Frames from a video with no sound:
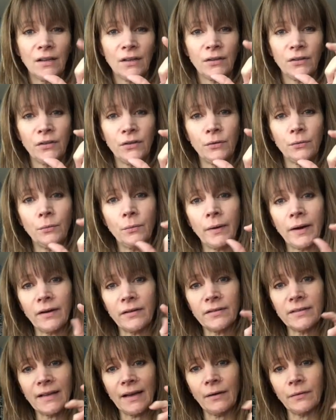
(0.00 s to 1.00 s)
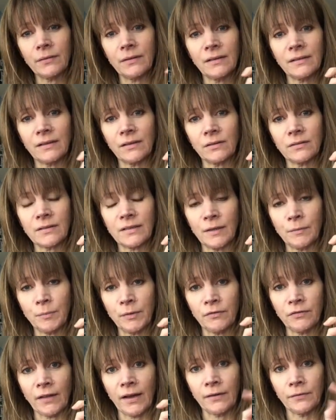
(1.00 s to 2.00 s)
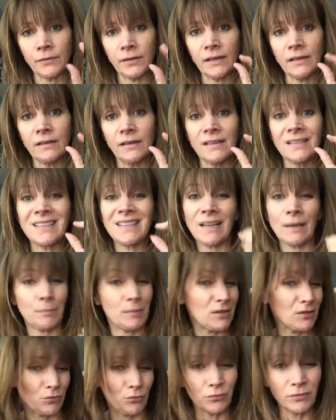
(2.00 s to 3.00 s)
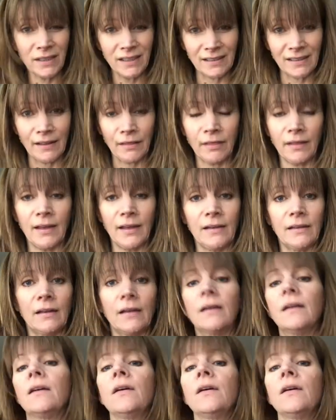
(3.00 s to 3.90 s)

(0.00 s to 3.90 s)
you wear down the little tip of that reed. The tip is really thin.